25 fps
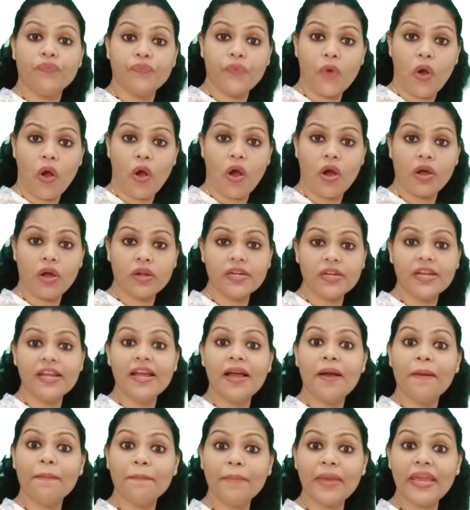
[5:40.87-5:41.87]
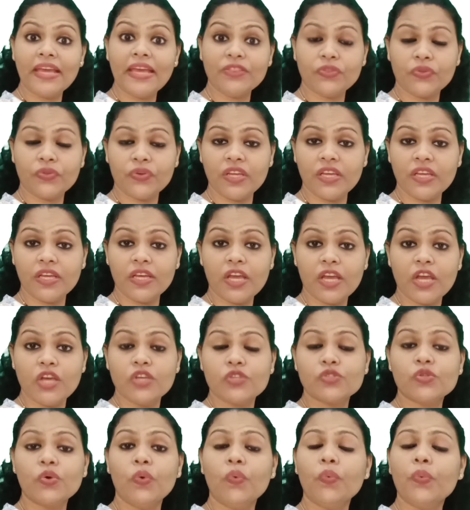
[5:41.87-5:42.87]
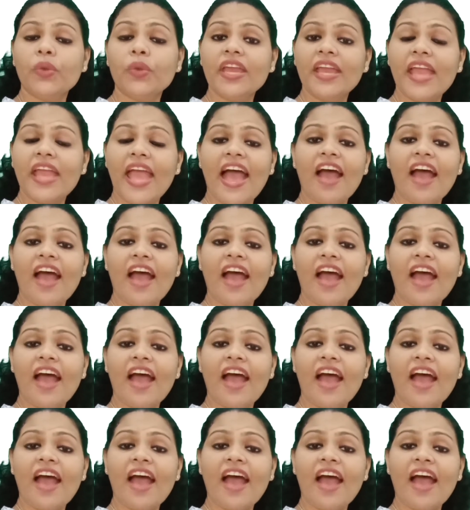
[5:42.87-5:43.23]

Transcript: For May 3. So we